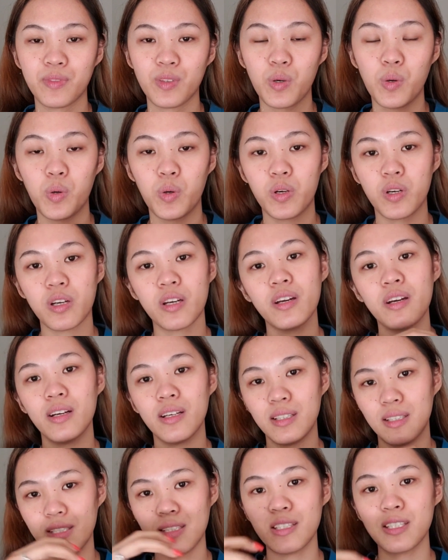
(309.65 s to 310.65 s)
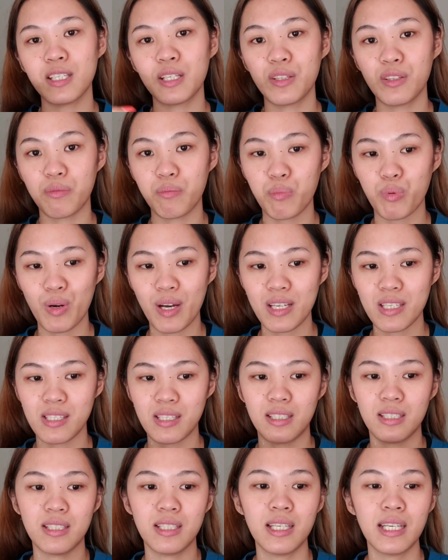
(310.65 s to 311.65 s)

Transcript: or until the present.